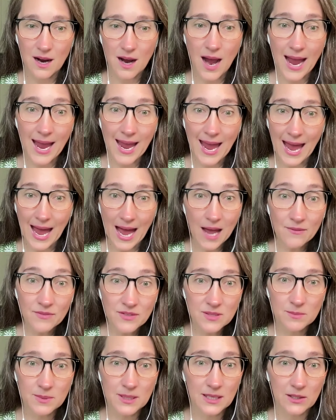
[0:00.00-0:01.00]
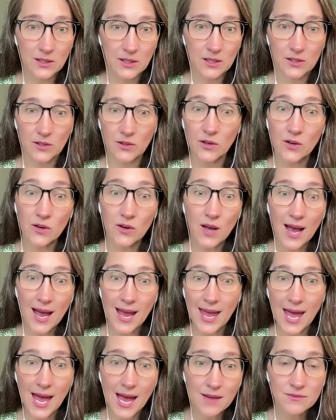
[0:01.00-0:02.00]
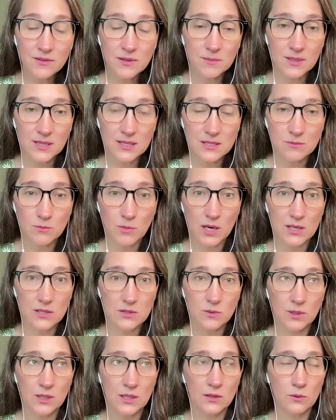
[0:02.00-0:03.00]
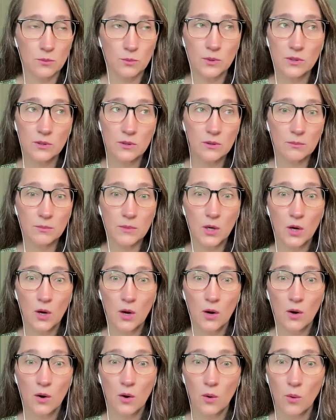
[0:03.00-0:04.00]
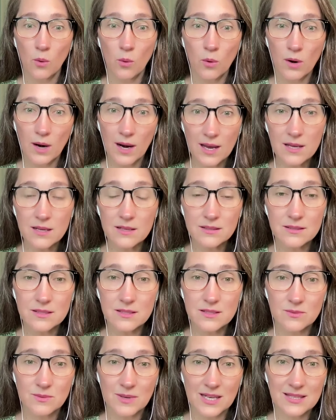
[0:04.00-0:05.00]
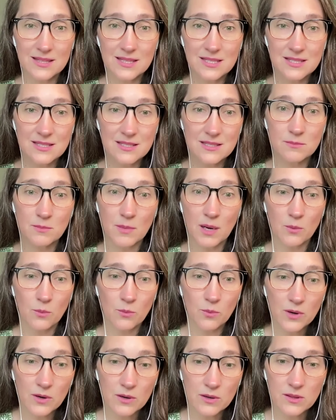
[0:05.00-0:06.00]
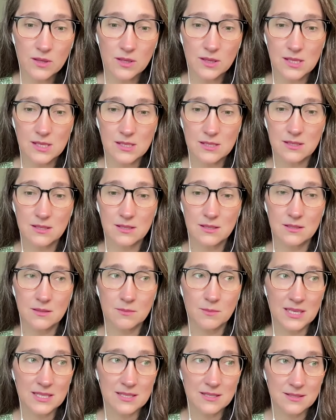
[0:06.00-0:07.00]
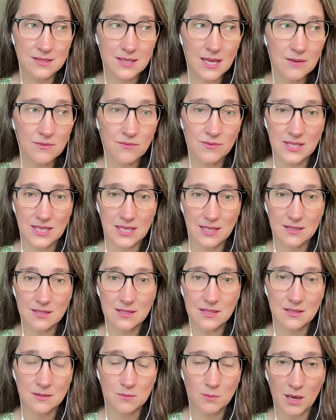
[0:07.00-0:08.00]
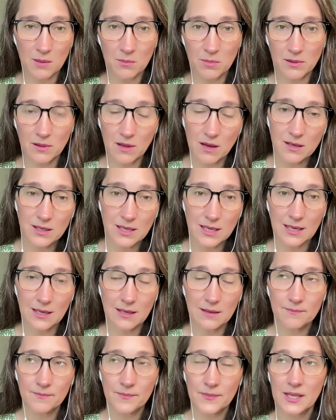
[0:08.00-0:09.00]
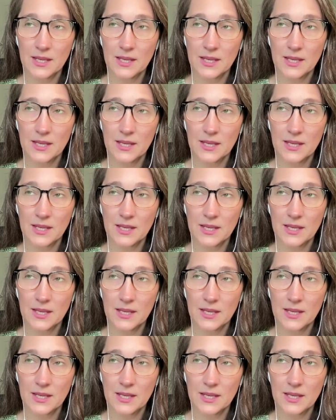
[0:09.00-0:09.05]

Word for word: I have to be a good girl. I have to be the smartest one in the room, or else, right? This is my worth. This is my safety. This is my belonging.